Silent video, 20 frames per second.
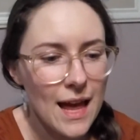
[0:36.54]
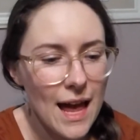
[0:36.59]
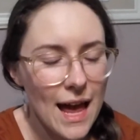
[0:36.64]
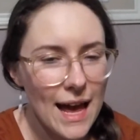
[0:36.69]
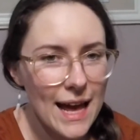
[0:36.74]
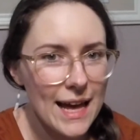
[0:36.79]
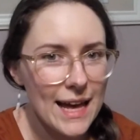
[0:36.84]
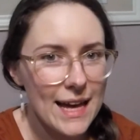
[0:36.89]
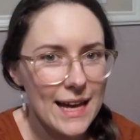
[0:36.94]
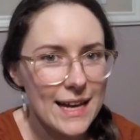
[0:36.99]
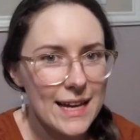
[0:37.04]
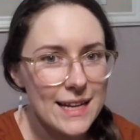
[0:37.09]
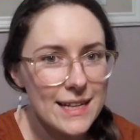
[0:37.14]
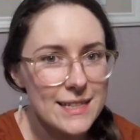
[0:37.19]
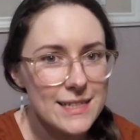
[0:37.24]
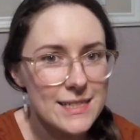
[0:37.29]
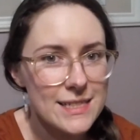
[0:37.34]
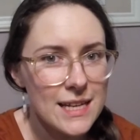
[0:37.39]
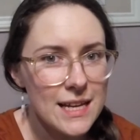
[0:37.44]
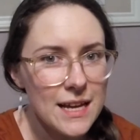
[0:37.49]

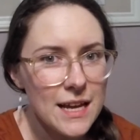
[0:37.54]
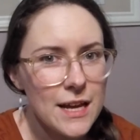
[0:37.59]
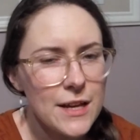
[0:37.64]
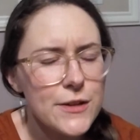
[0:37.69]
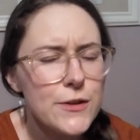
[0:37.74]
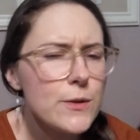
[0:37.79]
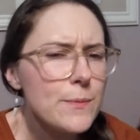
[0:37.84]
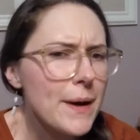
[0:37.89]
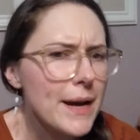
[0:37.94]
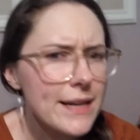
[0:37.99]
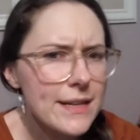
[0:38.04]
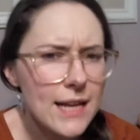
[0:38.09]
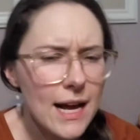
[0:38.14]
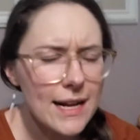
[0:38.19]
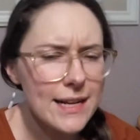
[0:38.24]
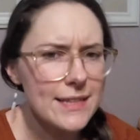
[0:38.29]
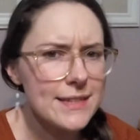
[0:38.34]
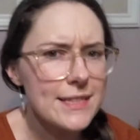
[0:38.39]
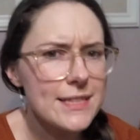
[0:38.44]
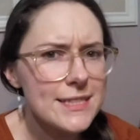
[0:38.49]
And you might not
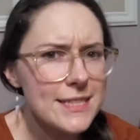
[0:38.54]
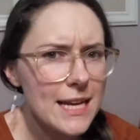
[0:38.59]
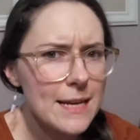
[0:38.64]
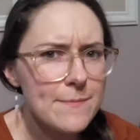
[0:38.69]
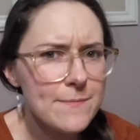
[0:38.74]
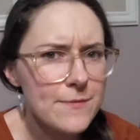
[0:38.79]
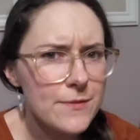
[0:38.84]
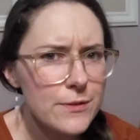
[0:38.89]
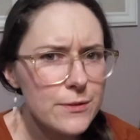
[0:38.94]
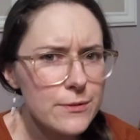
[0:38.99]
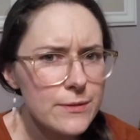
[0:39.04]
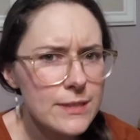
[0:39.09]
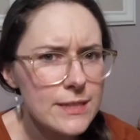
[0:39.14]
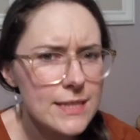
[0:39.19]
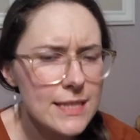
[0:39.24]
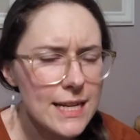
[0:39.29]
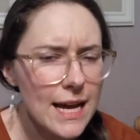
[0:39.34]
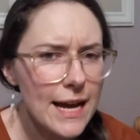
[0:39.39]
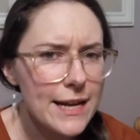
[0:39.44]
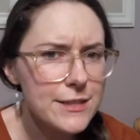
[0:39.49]
eat the same foods
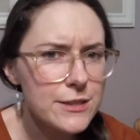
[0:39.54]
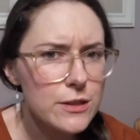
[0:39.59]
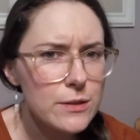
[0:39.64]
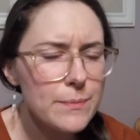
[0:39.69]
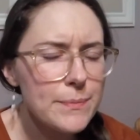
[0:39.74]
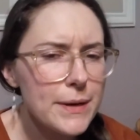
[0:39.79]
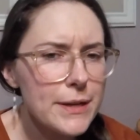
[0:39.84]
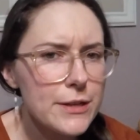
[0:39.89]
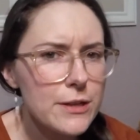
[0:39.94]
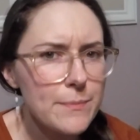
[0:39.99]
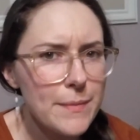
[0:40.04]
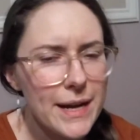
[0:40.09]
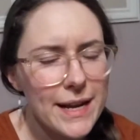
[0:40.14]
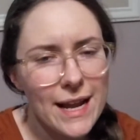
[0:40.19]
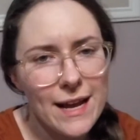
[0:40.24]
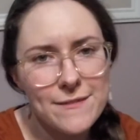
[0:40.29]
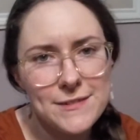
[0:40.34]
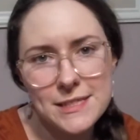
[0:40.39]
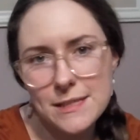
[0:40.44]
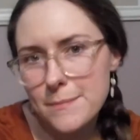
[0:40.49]
that I do, but you might
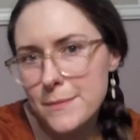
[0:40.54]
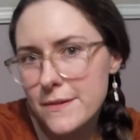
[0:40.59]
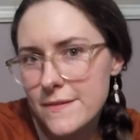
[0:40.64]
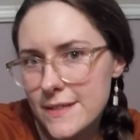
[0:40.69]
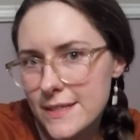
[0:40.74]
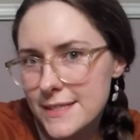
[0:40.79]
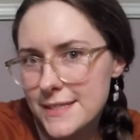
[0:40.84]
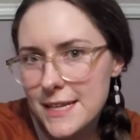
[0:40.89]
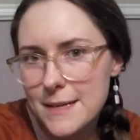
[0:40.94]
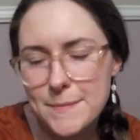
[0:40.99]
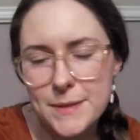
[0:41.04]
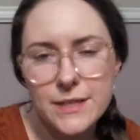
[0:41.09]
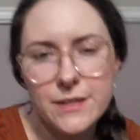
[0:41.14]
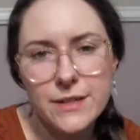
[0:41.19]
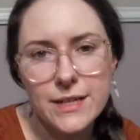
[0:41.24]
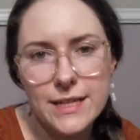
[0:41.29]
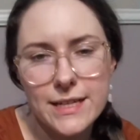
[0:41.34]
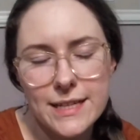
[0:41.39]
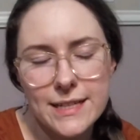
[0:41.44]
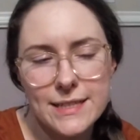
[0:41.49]
have some of these same
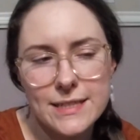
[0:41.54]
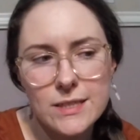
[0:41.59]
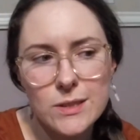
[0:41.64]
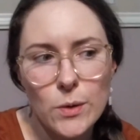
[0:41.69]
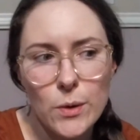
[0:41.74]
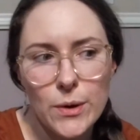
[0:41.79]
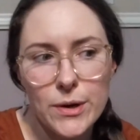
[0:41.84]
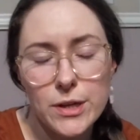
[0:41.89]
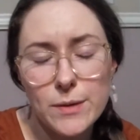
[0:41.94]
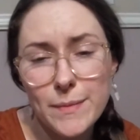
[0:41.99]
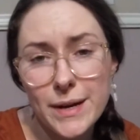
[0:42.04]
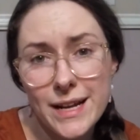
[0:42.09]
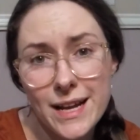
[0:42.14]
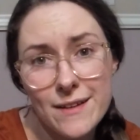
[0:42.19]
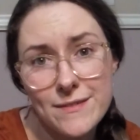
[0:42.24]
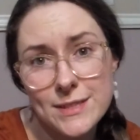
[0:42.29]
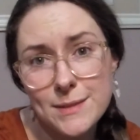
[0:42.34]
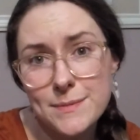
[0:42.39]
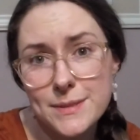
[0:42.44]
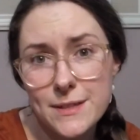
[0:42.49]
ingredients, or you might
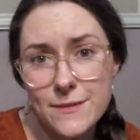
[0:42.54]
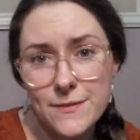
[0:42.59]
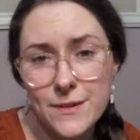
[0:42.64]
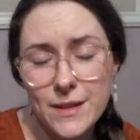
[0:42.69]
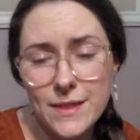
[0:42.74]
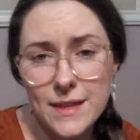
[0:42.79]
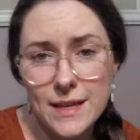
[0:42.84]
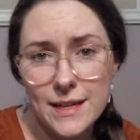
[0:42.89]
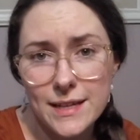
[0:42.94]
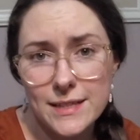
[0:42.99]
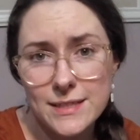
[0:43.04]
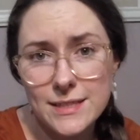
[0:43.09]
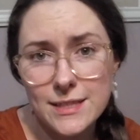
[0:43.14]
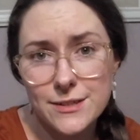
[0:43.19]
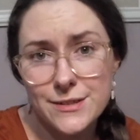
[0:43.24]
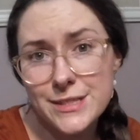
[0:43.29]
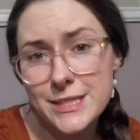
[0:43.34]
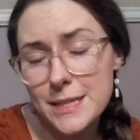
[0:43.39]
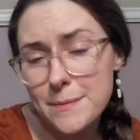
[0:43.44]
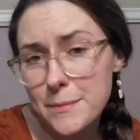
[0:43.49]
have some different things that
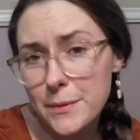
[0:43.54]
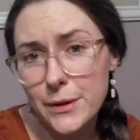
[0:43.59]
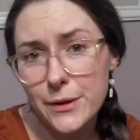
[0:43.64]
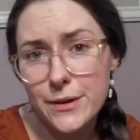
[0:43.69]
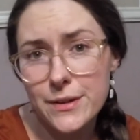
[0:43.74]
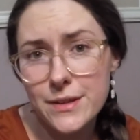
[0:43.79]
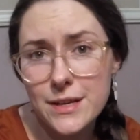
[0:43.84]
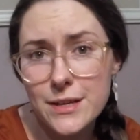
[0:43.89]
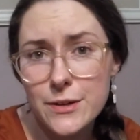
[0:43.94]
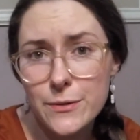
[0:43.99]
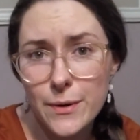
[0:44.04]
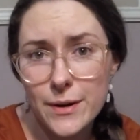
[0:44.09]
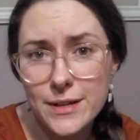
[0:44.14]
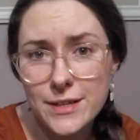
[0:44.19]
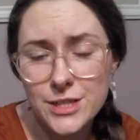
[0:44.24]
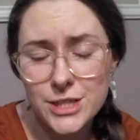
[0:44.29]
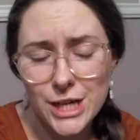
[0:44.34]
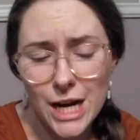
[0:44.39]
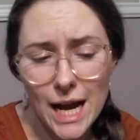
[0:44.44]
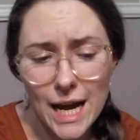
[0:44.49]
are similar that you want
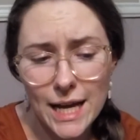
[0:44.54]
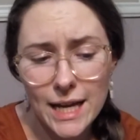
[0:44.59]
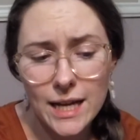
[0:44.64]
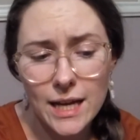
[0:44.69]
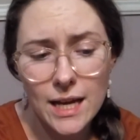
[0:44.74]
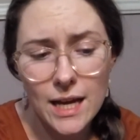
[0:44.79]
to try.